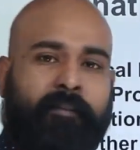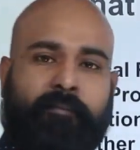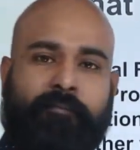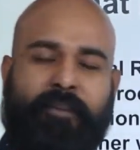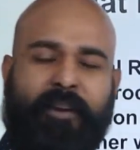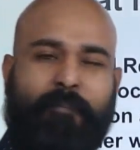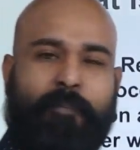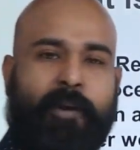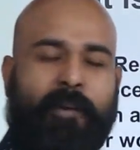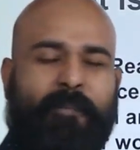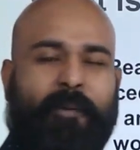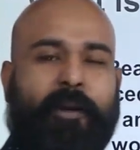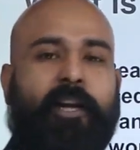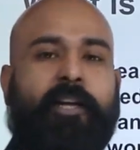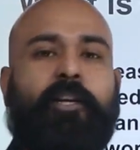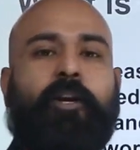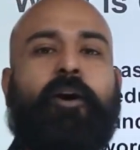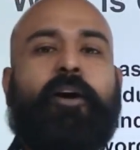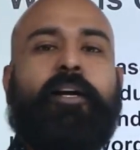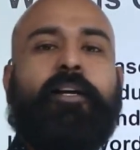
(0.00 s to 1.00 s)
When people are
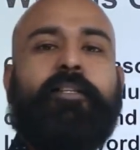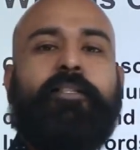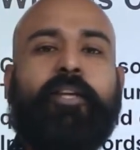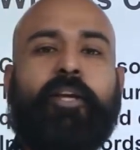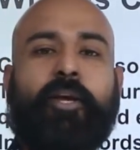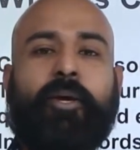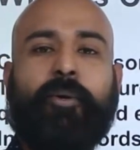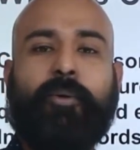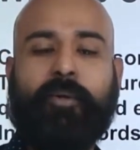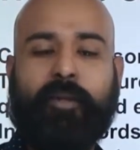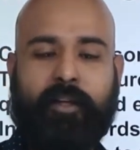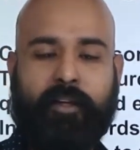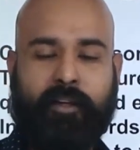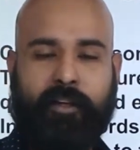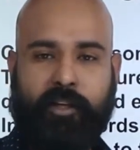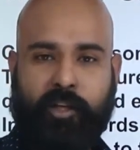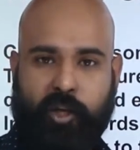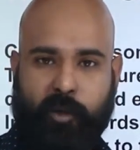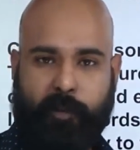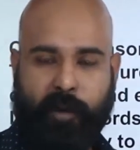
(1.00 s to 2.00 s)
talking to you,
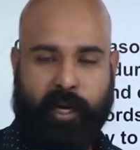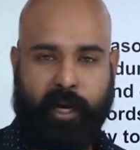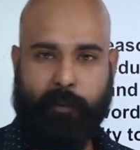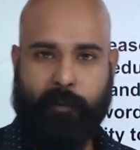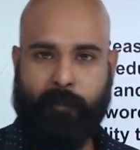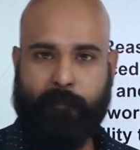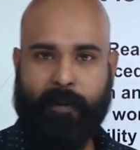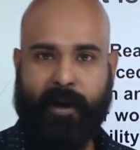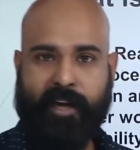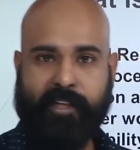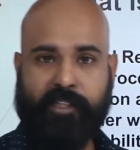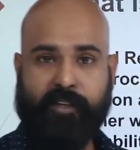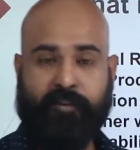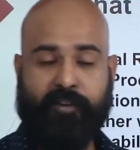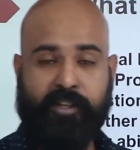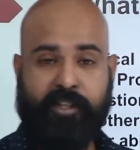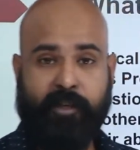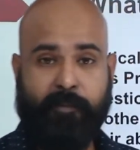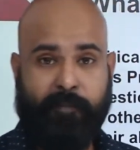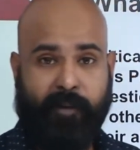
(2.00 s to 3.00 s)
you become a passive
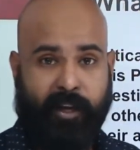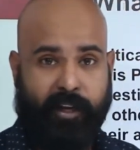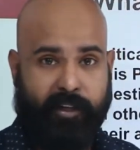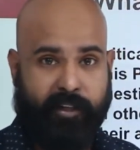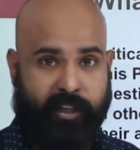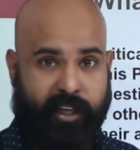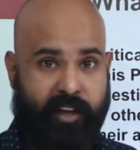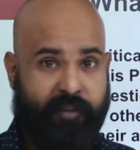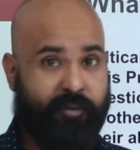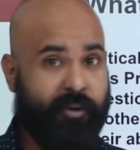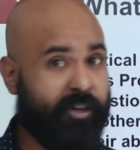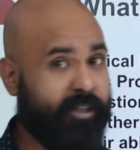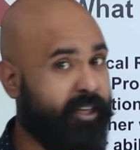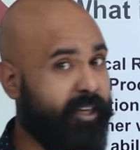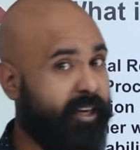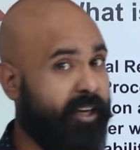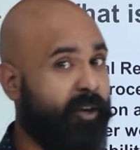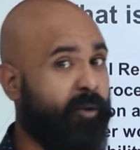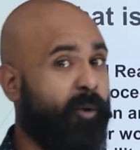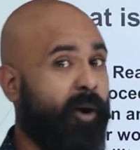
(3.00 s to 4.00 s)
recipient if you're
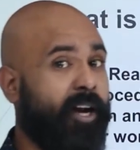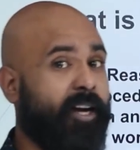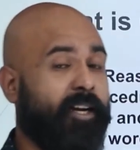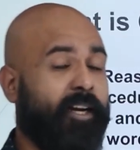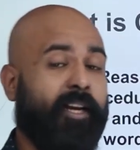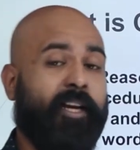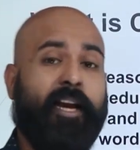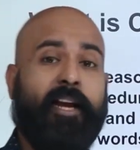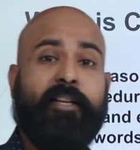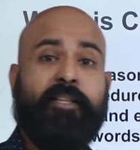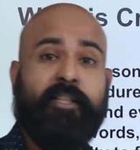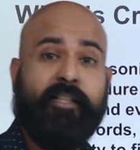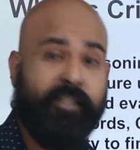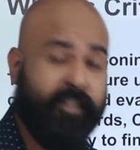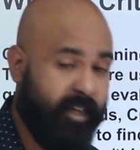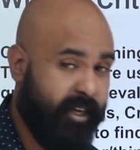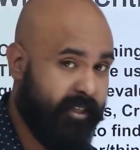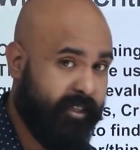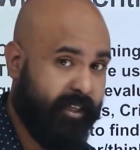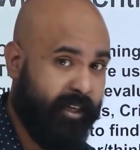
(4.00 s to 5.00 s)
sitting quietly and just
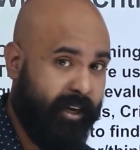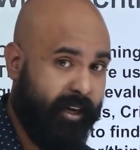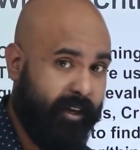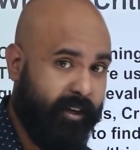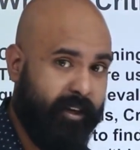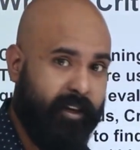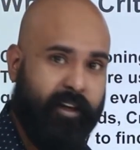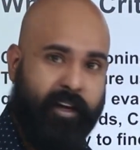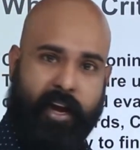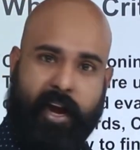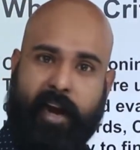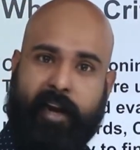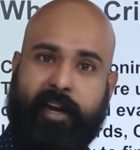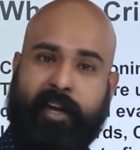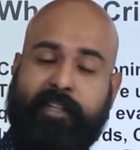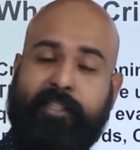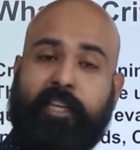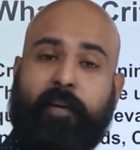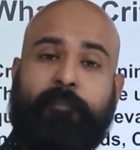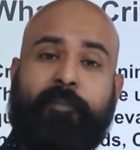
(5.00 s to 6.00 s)
listening and
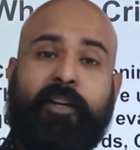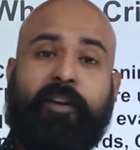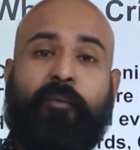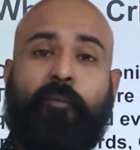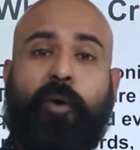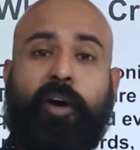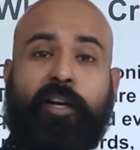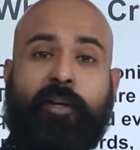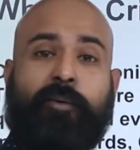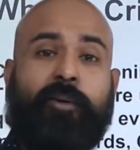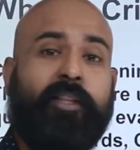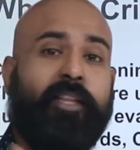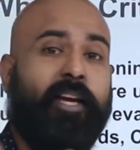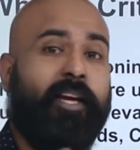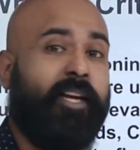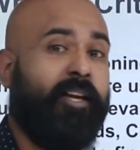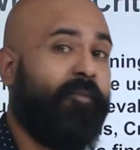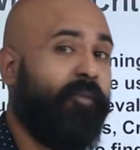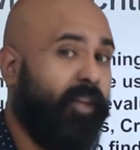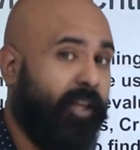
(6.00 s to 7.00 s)
accepting whatever they're
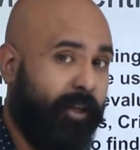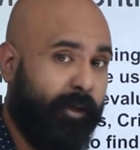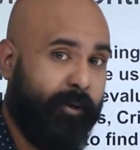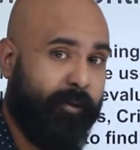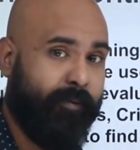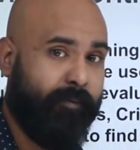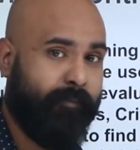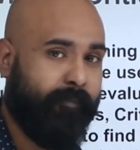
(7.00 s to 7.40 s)
giving you.